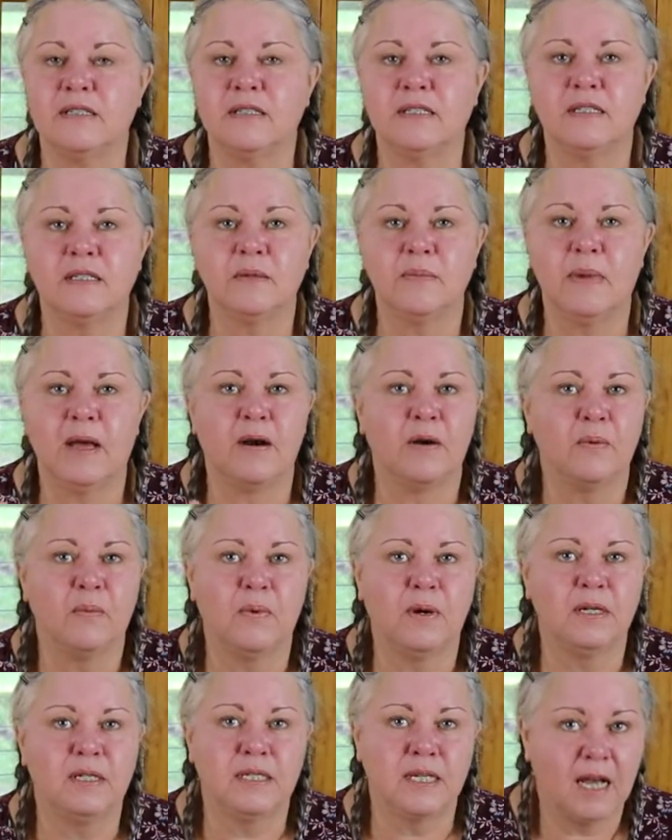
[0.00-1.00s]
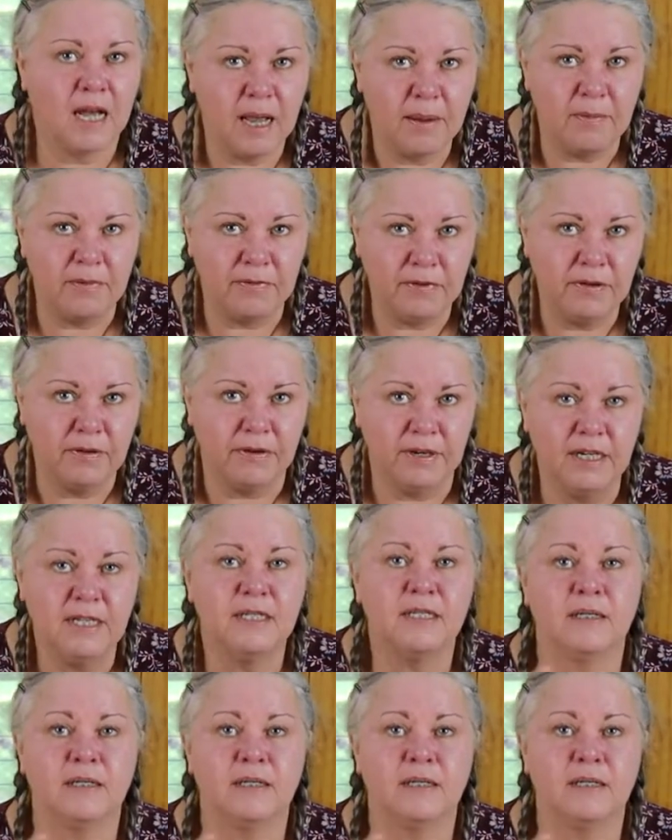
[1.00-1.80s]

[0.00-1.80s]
It doesn't matter what time of year it is.